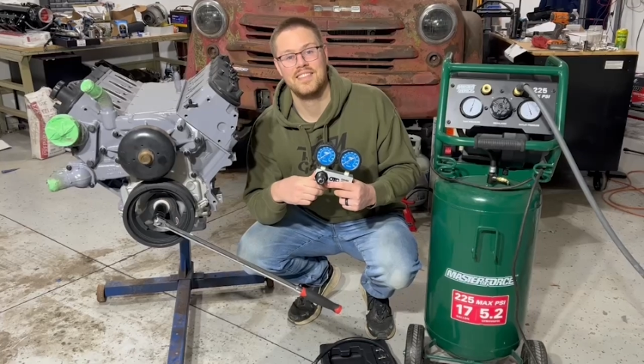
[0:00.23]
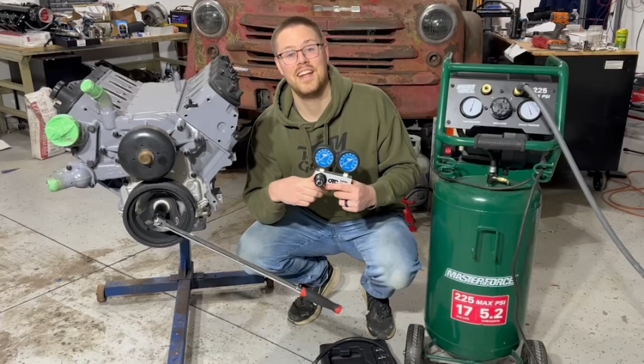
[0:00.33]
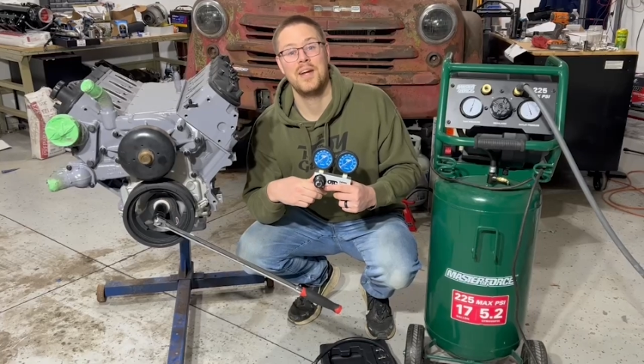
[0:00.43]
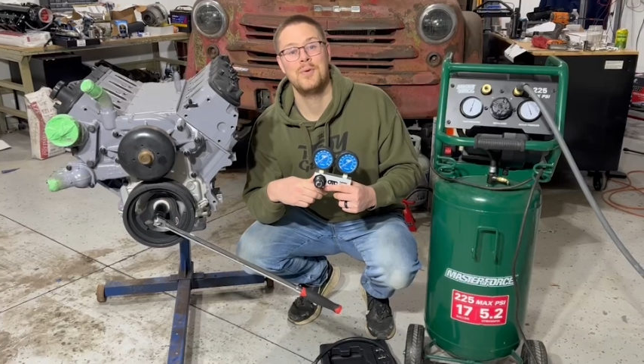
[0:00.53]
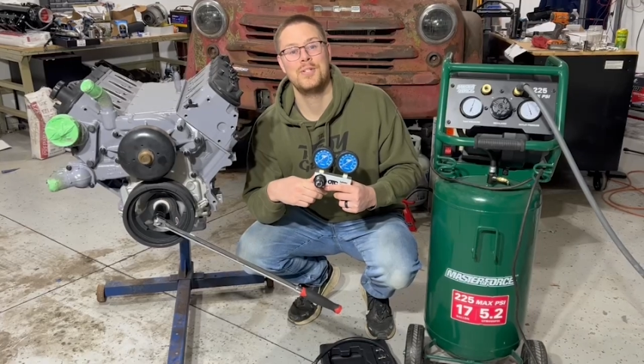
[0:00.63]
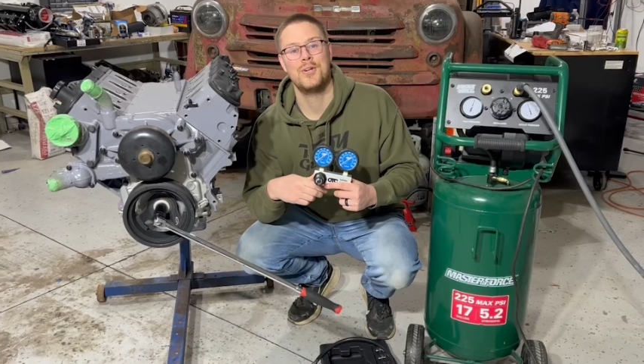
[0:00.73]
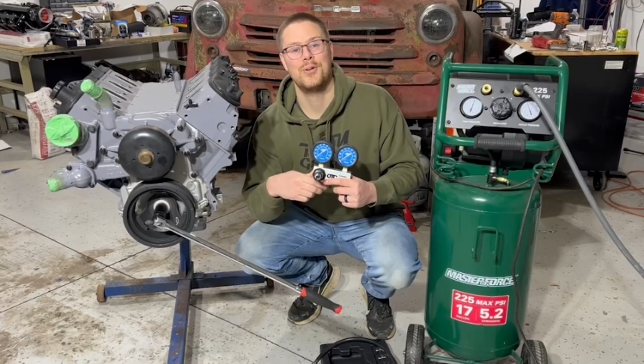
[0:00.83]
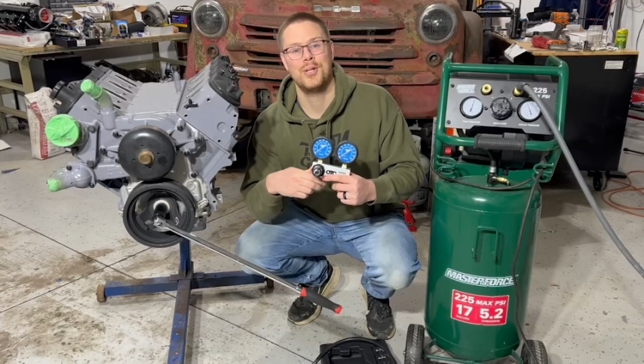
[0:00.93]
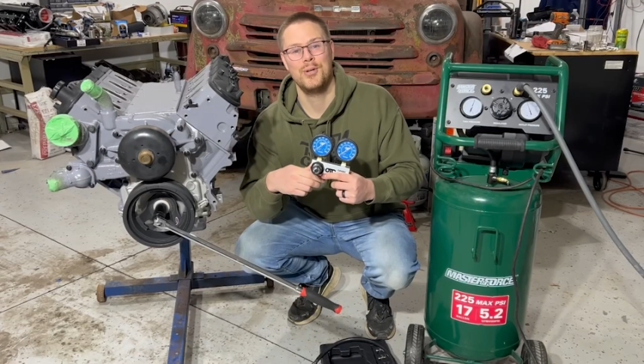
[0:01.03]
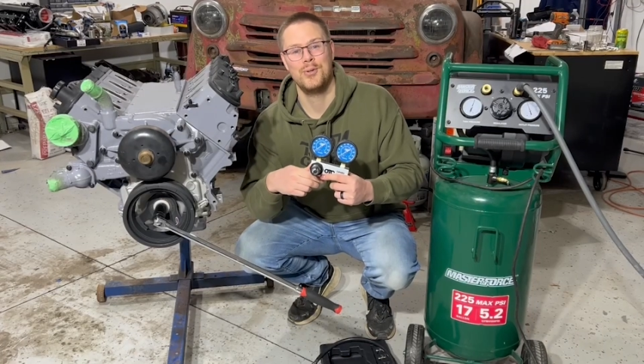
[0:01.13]
Today we show
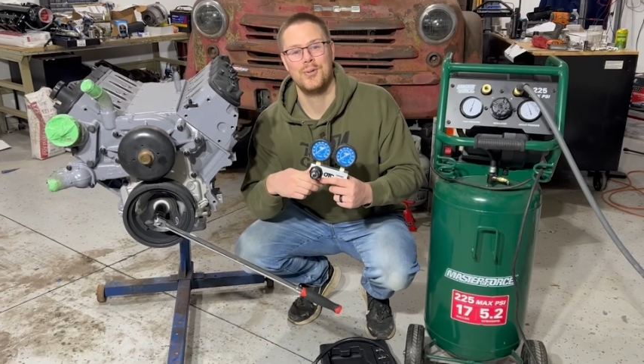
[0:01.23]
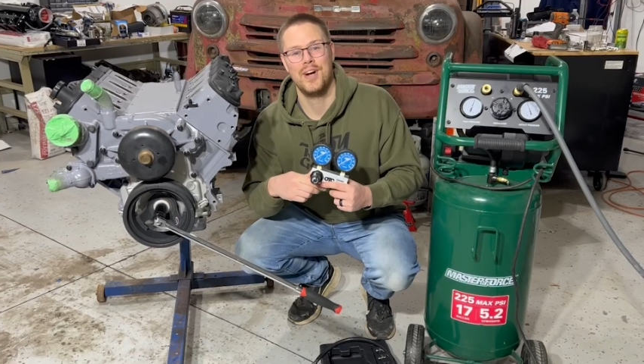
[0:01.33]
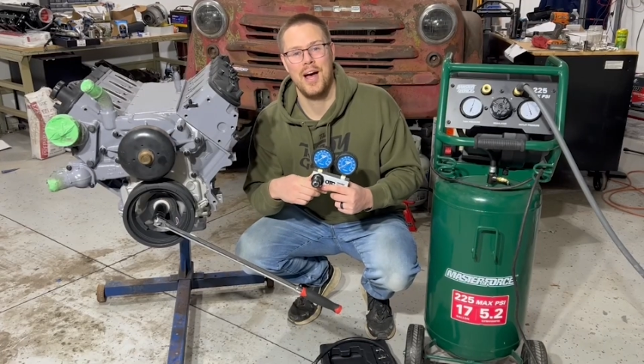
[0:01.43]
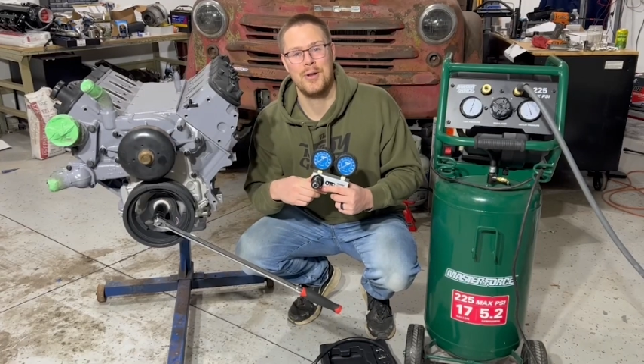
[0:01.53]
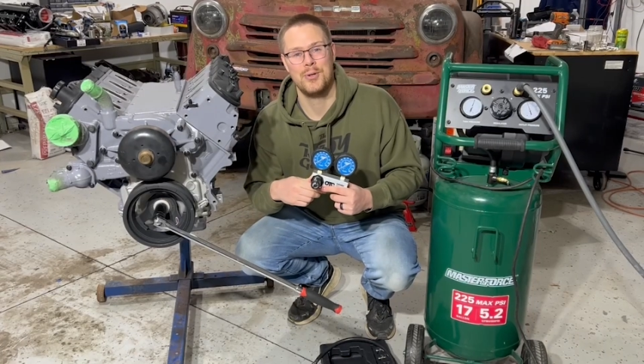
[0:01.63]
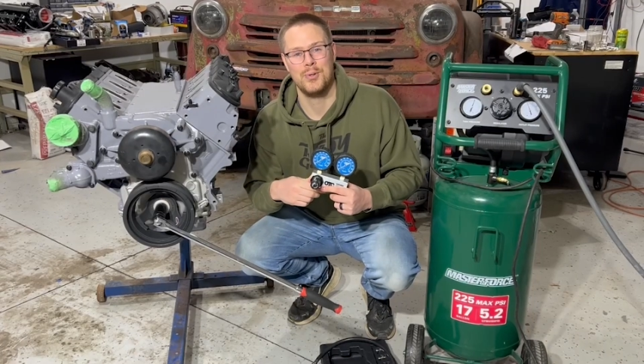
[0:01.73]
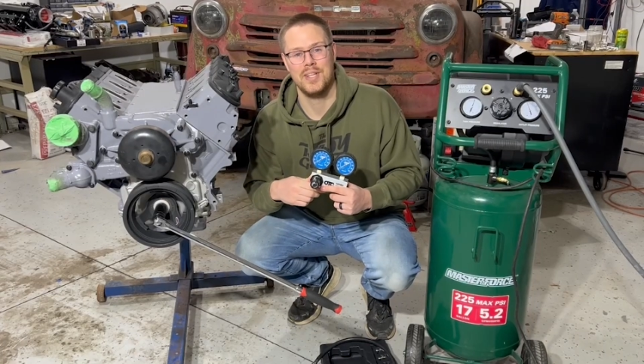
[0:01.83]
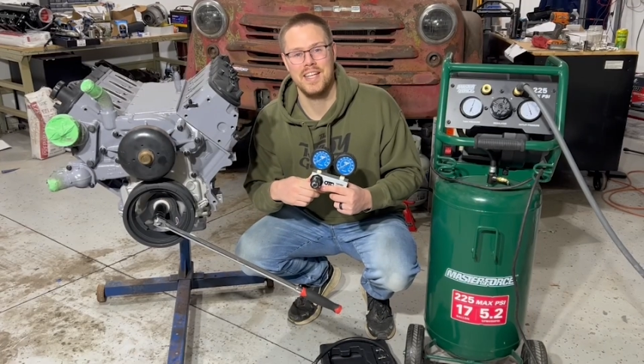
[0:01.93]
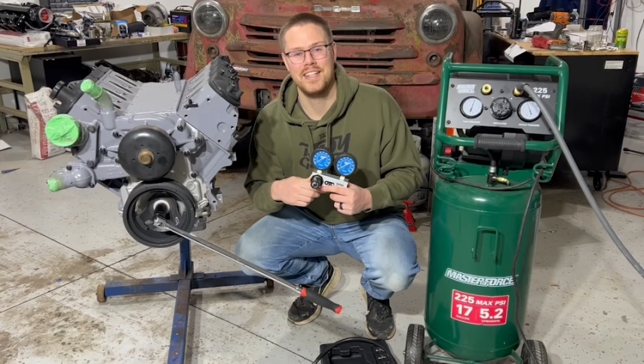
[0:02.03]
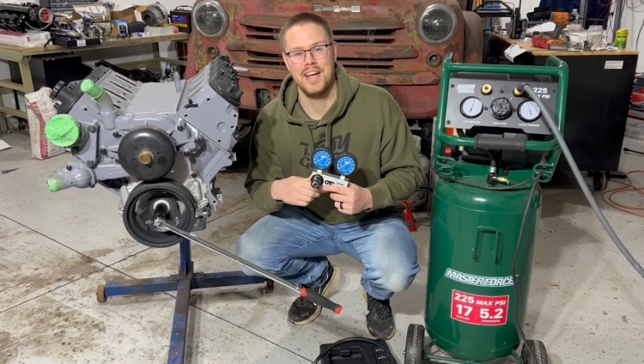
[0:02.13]
you how to do a
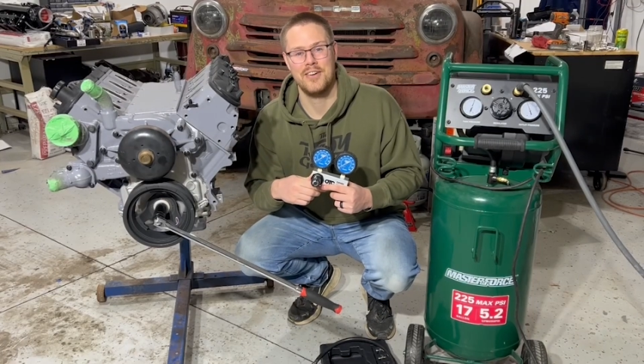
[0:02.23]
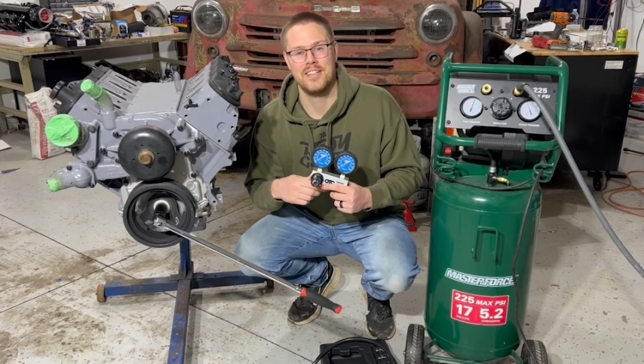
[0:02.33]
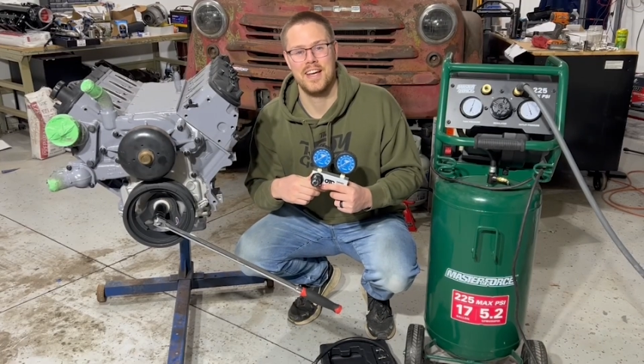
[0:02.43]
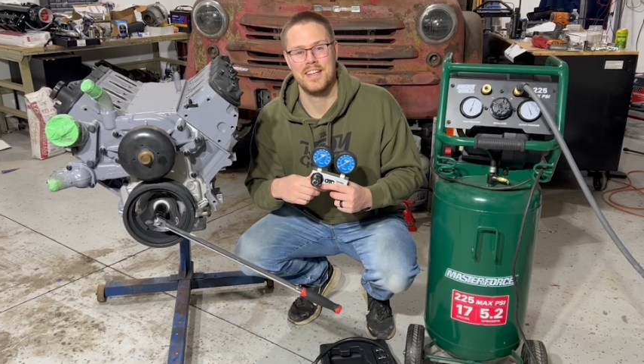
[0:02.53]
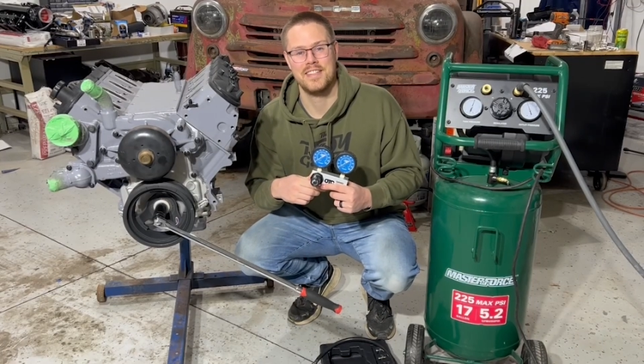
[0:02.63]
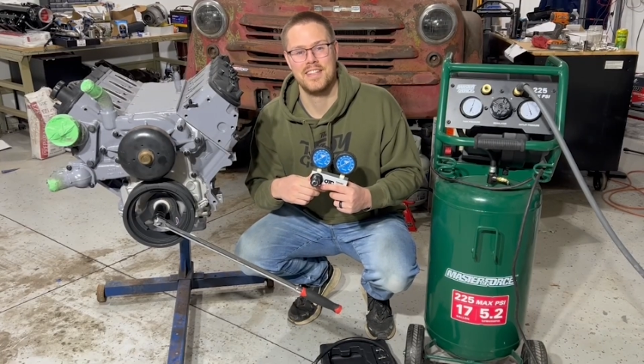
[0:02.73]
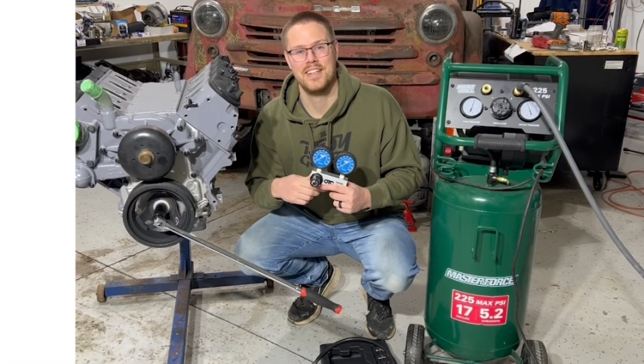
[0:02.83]
leak down test.